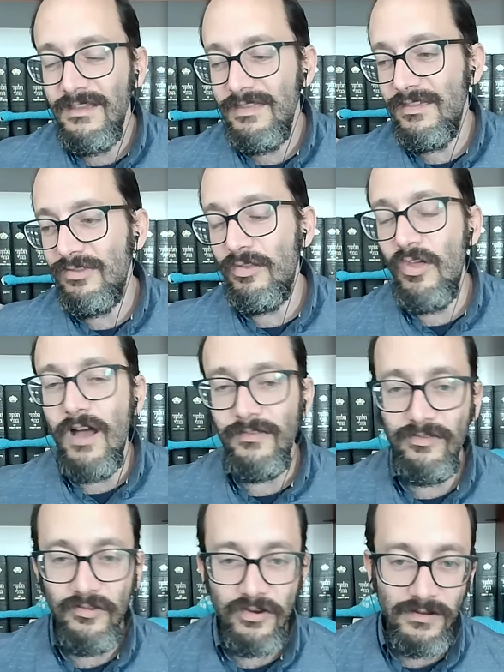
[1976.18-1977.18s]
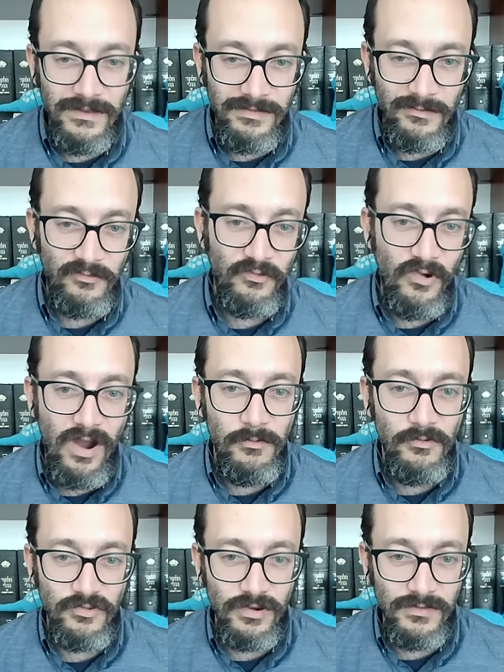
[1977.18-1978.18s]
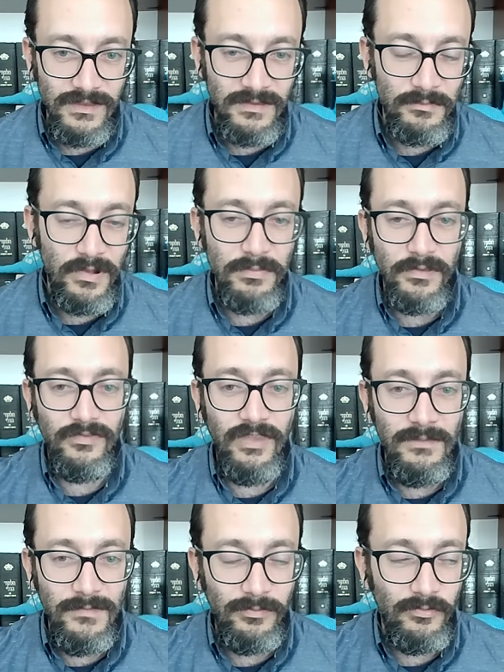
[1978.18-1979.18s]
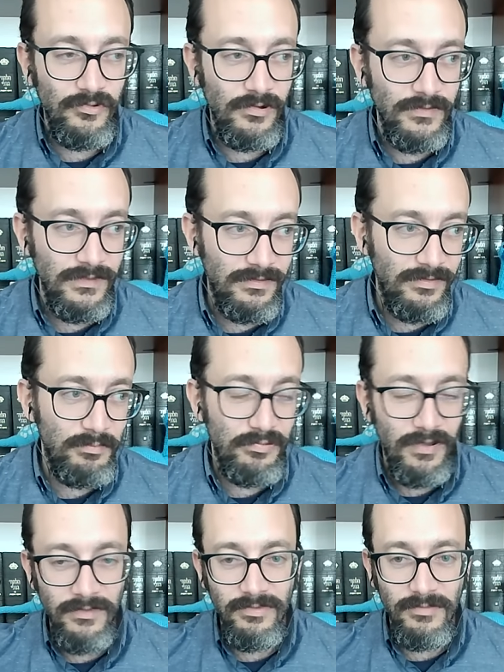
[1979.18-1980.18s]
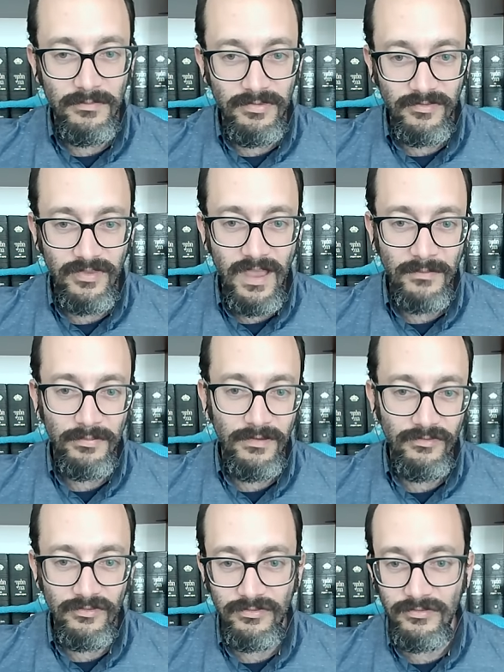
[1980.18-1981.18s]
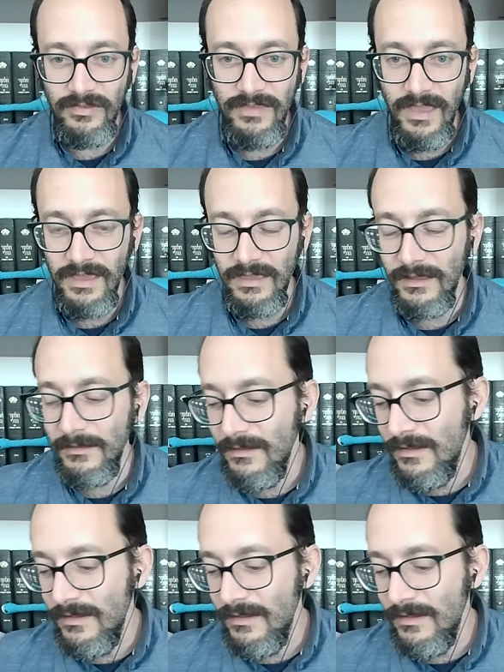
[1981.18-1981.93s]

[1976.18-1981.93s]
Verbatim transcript: The, the losses are going to lead to fraud, which are going to lead to public statements, which are going to lead to the price, the, the stock price just tanking.